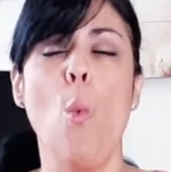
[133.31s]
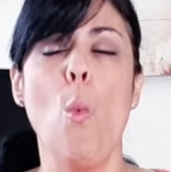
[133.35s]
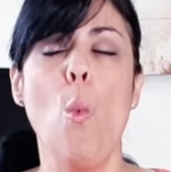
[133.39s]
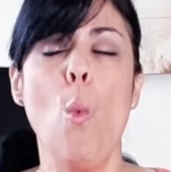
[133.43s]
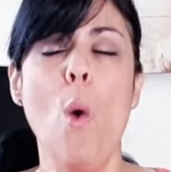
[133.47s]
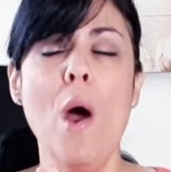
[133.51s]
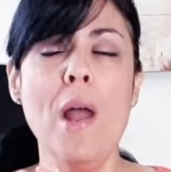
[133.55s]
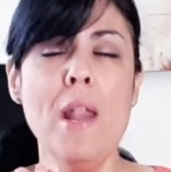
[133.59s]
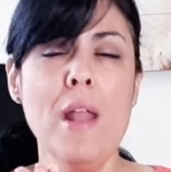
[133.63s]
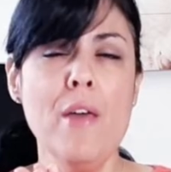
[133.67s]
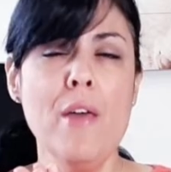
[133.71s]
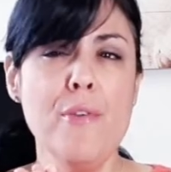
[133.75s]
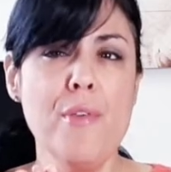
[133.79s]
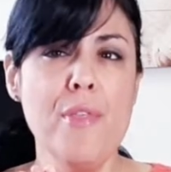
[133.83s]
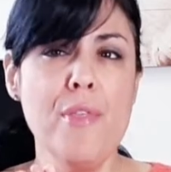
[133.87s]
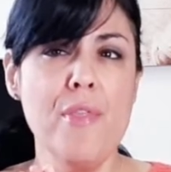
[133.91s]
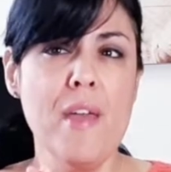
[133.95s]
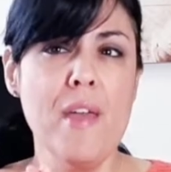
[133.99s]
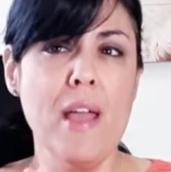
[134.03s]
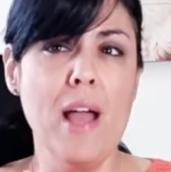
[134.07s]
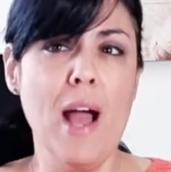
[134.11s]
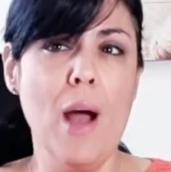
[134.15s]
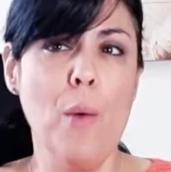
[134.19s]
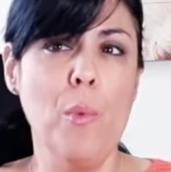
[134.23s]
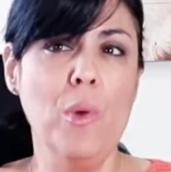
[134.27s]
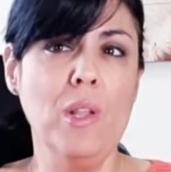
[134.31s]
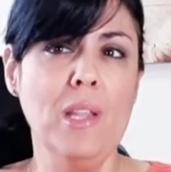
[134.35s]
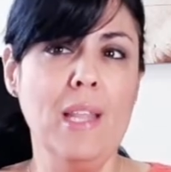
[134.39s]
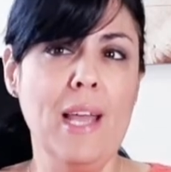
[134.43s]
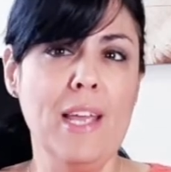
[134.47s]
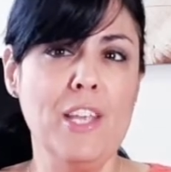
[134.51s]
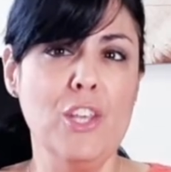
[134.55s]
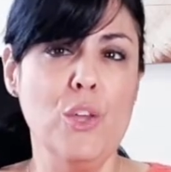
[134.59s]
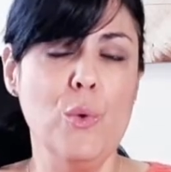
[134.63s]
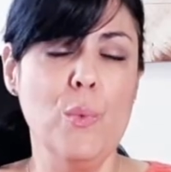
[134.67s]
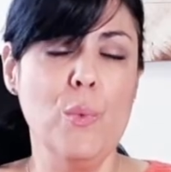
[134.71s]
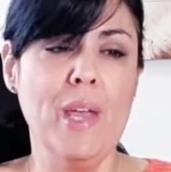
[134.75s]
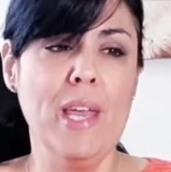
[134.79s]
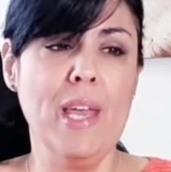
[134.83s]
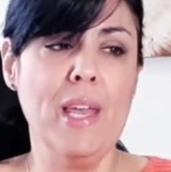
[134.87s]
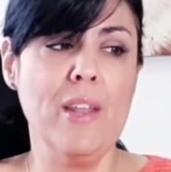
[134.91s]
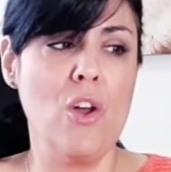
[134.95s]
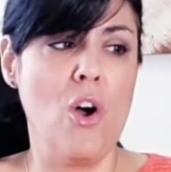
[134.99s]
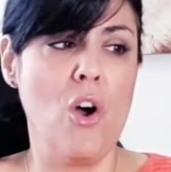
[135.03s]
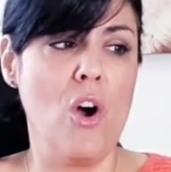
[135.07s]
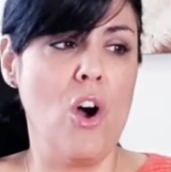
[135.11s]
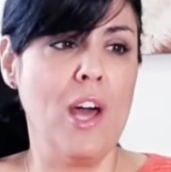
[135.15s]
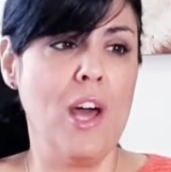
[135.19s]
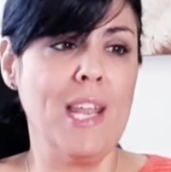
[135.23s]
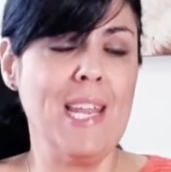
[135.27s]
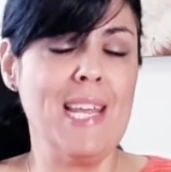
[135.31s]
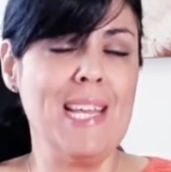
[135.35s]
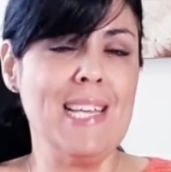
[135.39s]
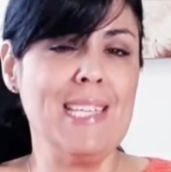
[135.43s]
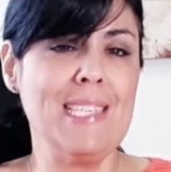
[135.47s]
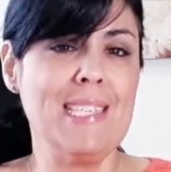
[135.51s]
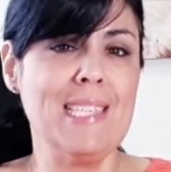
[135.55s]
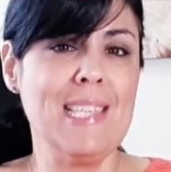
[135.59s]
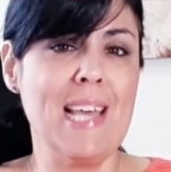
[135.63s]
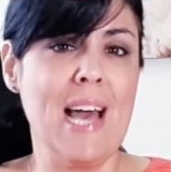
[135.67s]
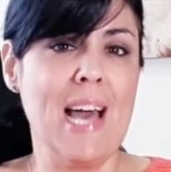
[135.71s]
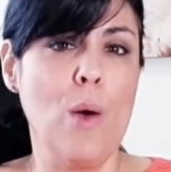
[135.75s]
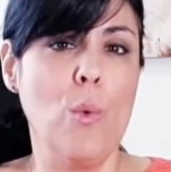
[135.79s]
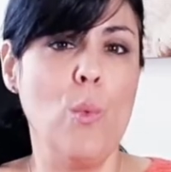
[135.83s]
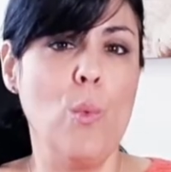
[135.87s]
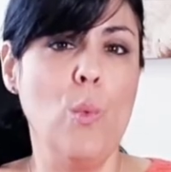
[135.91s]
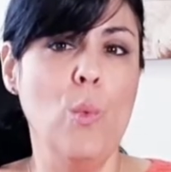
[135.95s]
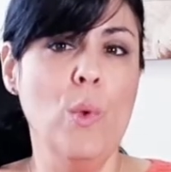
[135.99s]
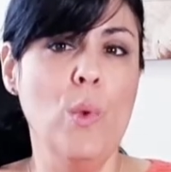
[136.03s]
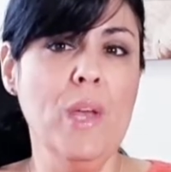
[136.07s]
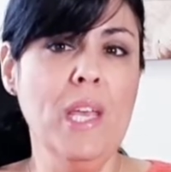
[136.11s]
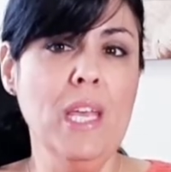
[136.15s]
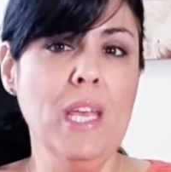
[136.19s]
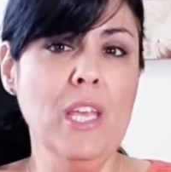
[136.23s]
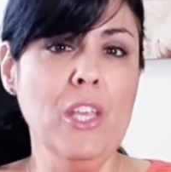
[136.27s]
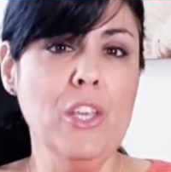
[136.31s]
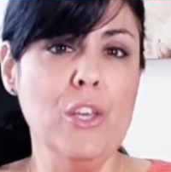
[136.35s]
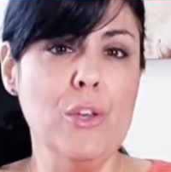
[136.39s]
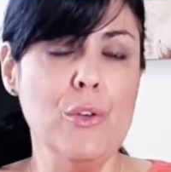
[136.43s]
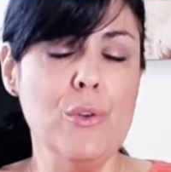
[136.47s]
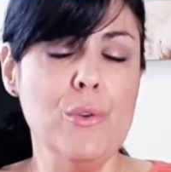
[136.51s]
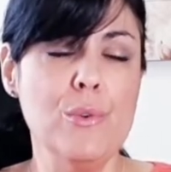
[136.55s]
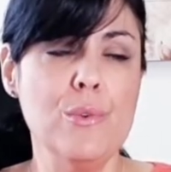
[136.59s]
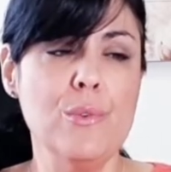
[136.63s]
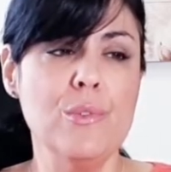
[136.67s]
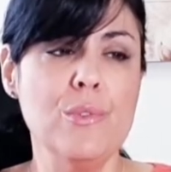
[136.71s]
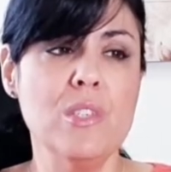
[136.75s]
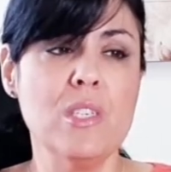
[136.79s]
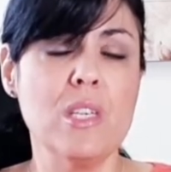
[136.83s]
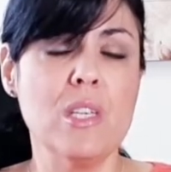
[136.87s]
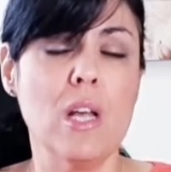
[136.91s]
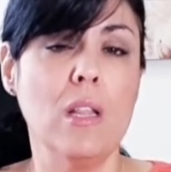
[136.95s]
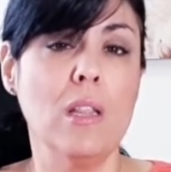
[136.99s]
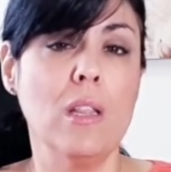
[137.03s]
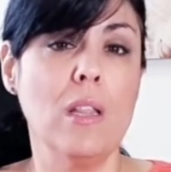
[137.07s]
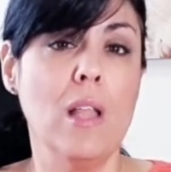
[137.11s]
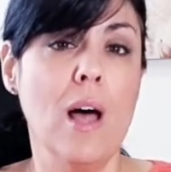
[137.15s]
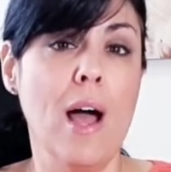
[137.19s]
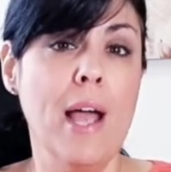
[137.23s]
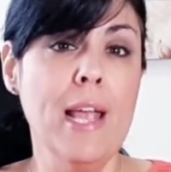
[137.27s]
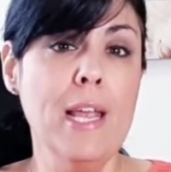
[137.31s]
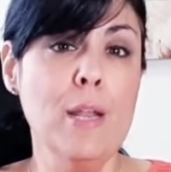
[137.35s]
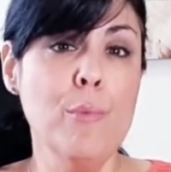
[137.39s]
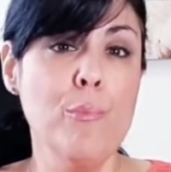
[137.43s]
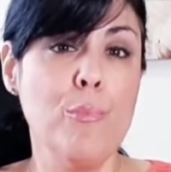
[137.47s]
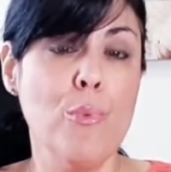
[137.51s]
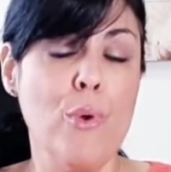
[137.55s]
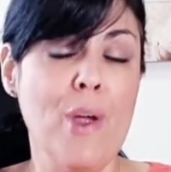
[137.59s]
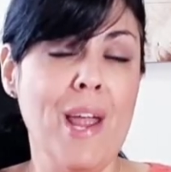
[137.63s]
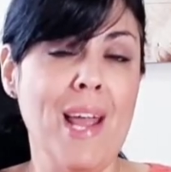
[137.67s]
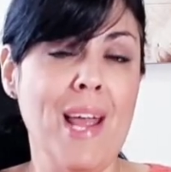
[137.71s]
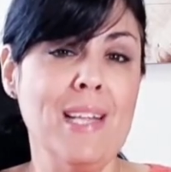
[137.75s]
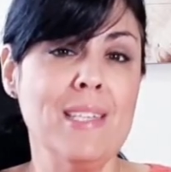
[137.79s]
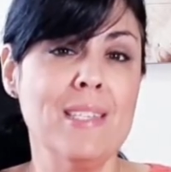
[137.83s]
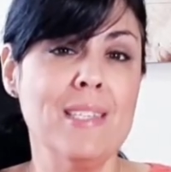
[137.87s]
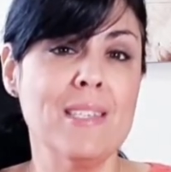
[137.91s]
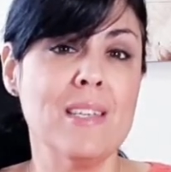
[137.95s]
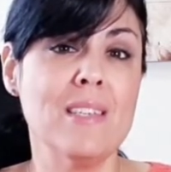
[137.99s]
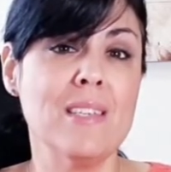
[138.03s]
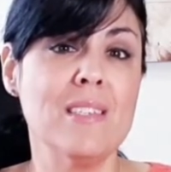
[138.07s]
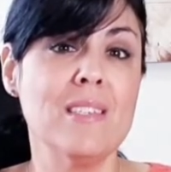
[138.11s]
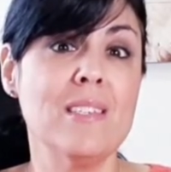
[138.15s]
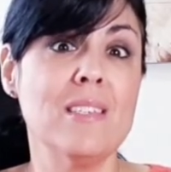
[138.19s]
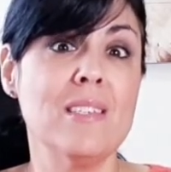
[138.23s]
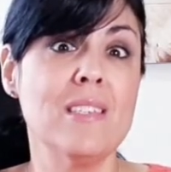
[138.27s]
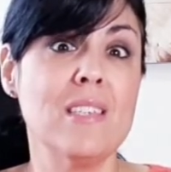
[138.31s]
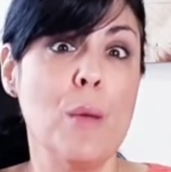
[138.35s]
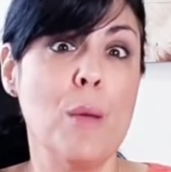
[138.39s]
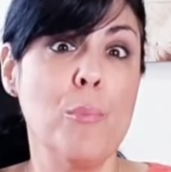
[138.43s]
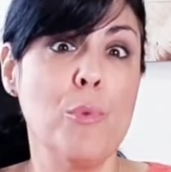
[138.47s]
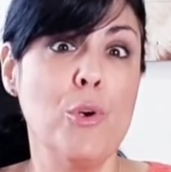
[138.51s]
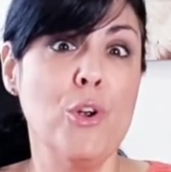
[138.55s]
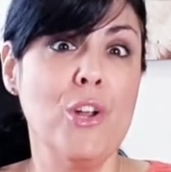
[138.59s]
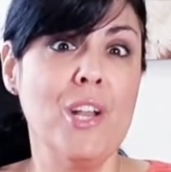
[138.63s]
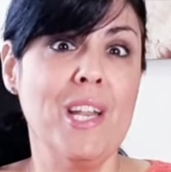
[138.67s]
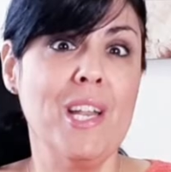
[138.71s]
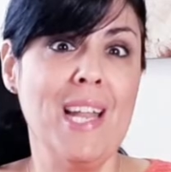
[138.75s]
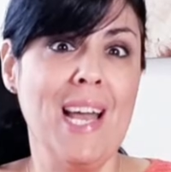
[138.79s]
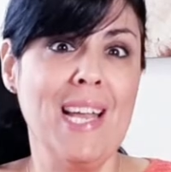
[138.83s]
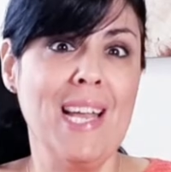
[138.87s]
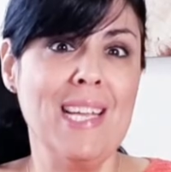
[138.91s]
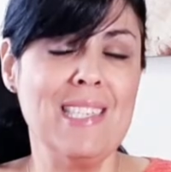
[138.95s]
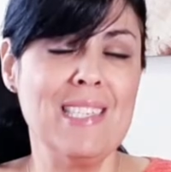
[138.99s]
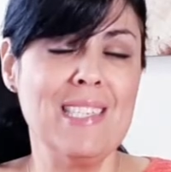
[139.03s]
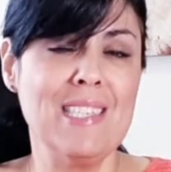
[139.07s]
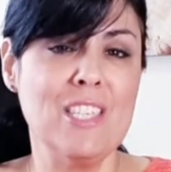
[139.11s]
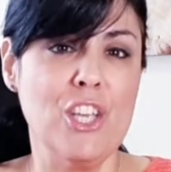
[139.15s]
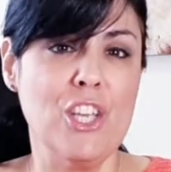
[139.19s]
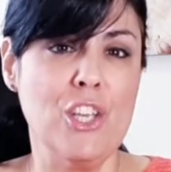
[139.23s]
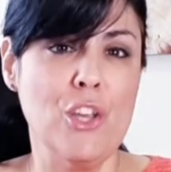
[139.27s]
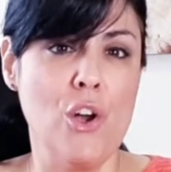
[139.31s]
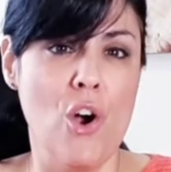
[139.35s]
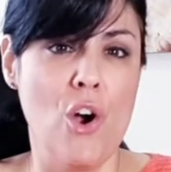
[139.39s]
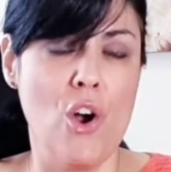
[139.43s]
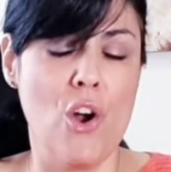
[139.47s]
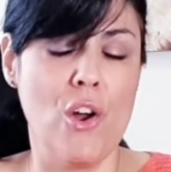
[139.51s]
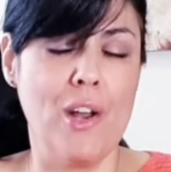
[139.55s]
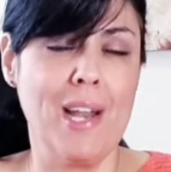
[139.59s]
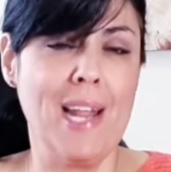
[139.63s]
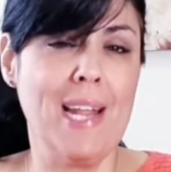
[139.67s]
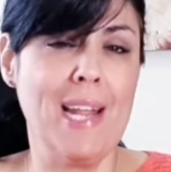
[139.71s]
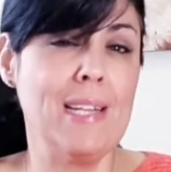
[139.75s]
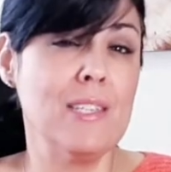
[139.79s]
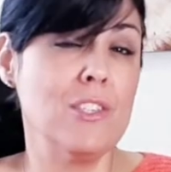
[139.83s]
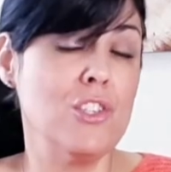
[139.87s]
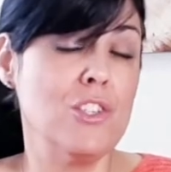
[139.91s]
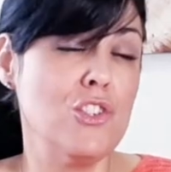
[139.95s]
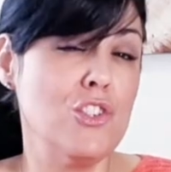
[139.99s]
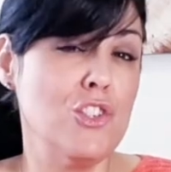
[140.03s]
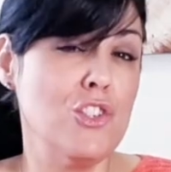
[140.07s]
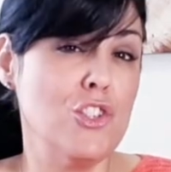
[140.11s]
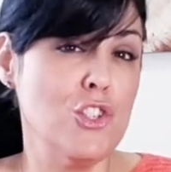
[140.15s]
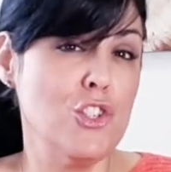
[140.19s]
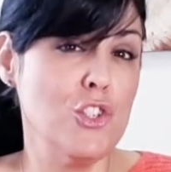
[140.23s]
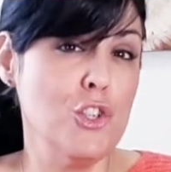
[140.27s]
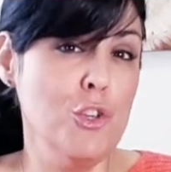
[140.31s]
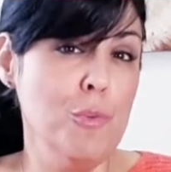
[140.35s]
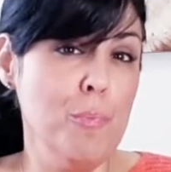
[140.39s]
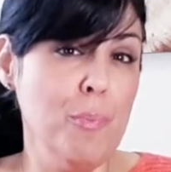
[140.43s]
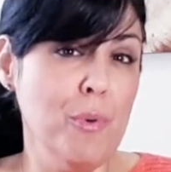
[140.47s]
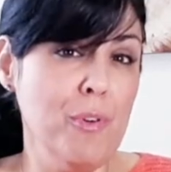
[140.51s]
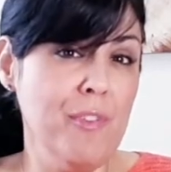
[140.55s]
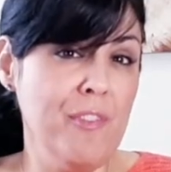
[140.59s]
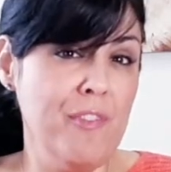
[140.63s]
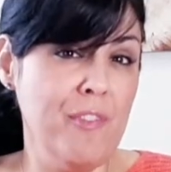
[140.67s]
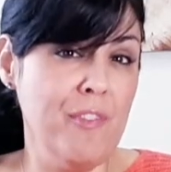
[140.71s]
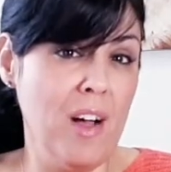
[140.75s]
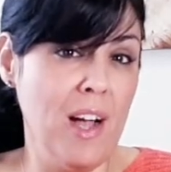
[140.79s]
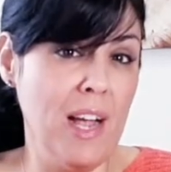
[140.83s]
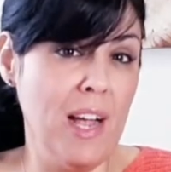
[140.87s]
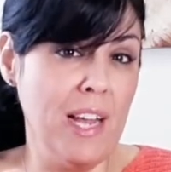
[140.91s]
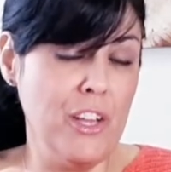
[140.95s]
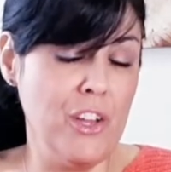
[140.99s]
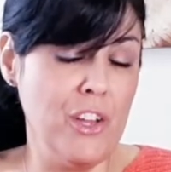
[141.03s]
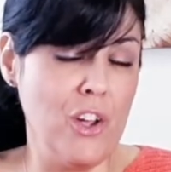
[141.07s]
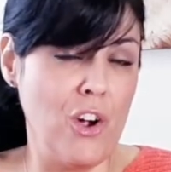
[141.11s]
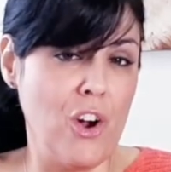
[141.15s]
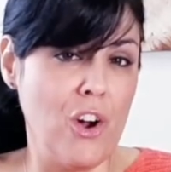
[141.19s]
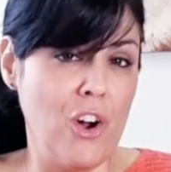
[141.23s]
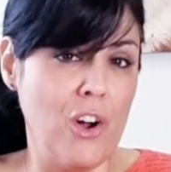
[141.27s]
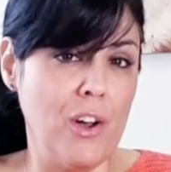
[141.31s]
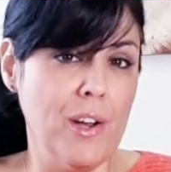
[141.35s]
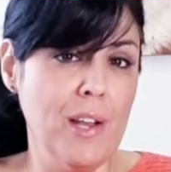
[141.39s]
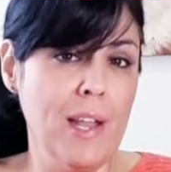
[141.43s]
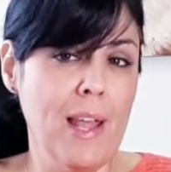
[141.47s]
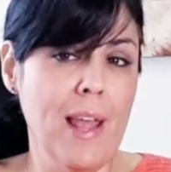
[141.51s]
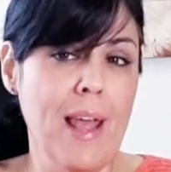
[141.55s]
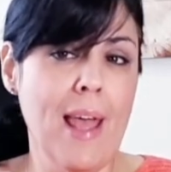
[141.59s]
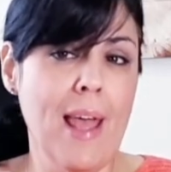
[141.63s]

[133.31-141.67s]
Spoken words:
one other thing I will let you in on is that we used Lion Brand's Summer Nights yarn, and it's a super fine yarn.